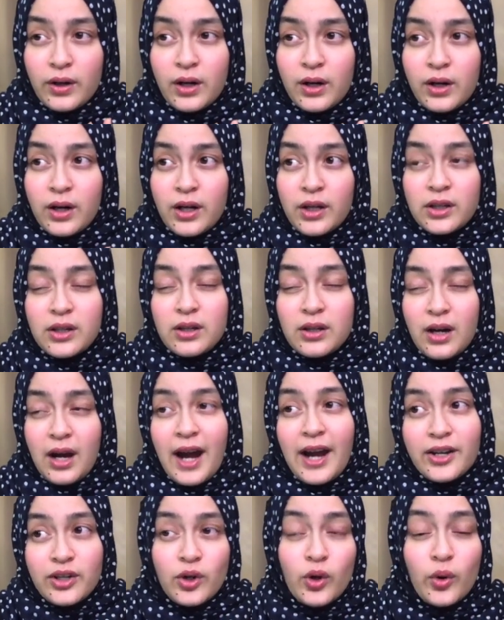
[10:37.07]

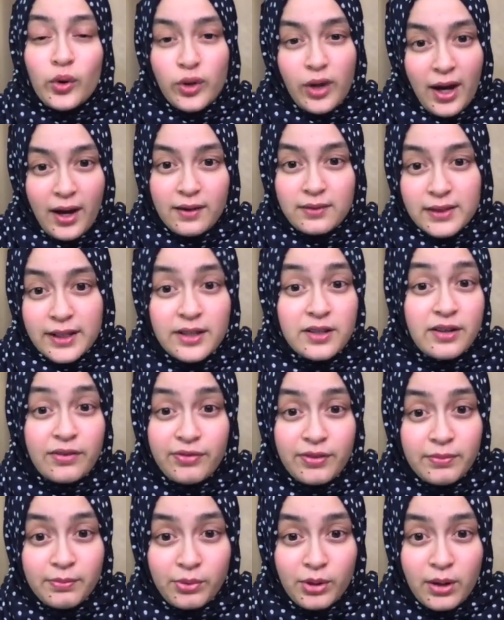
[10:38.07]
I know you have like a
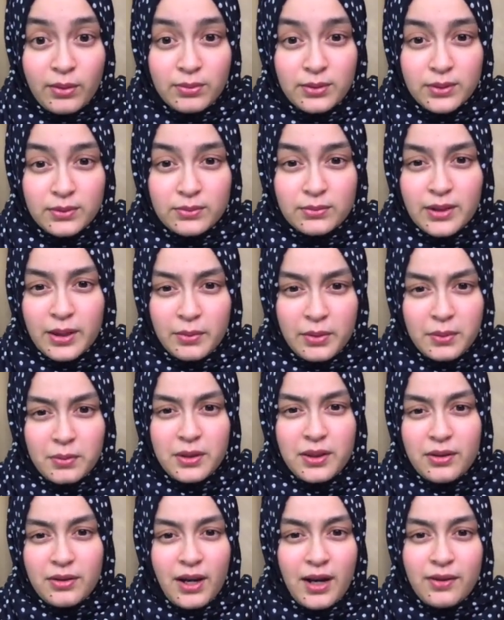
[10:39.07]
different problem. Like, maybe
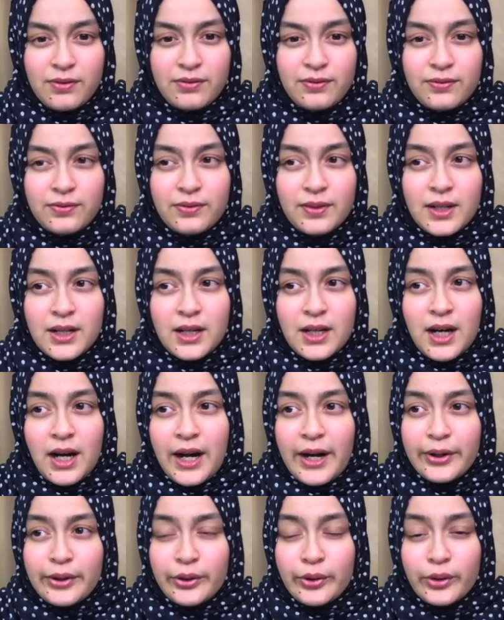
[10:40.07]
you have,
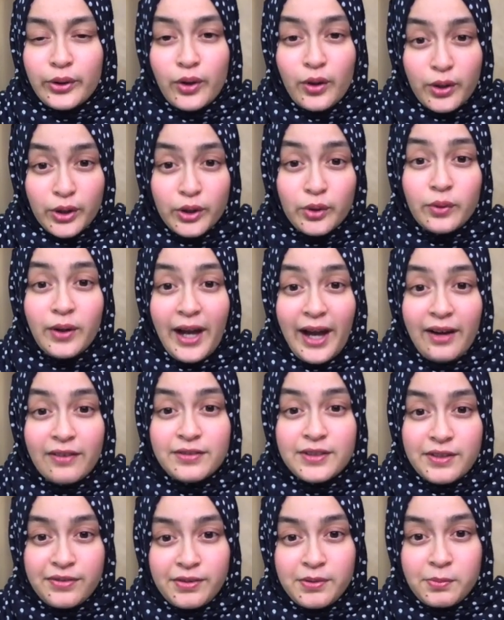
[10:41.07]
I don't know, you'll
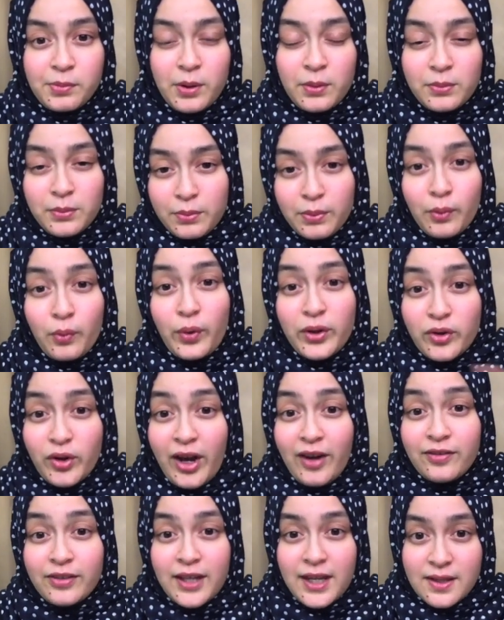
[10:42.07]
have different problem, but when you
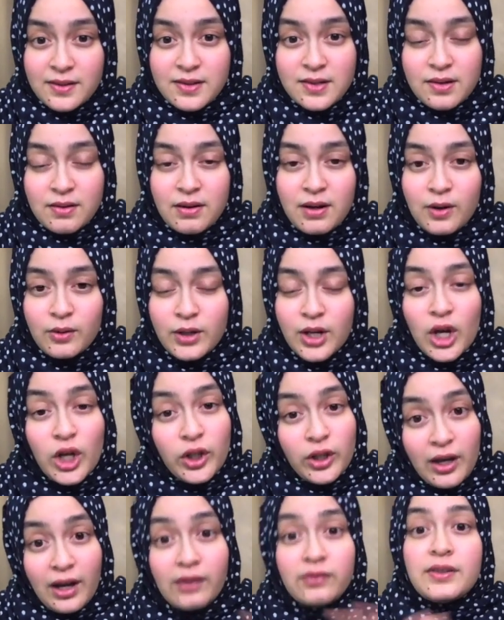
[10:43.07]
have kids around,
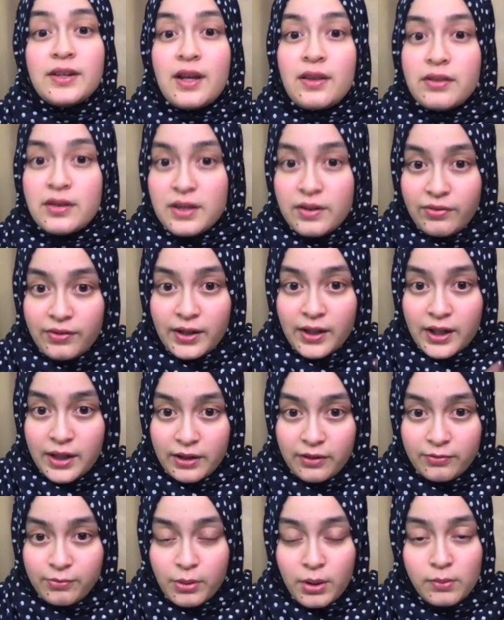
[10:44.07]
you have another different
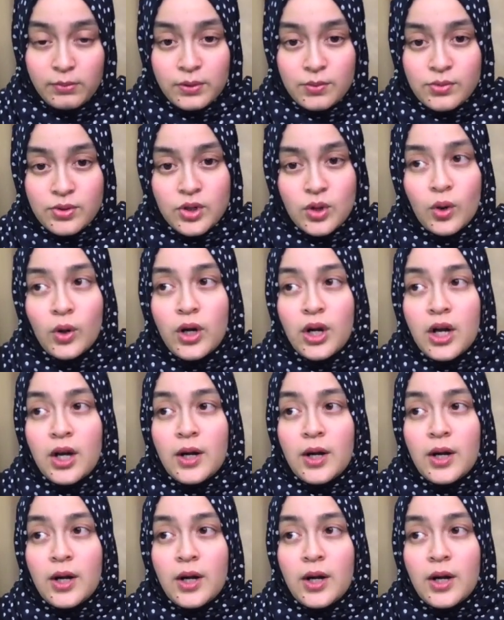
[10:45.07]
kind of problem. So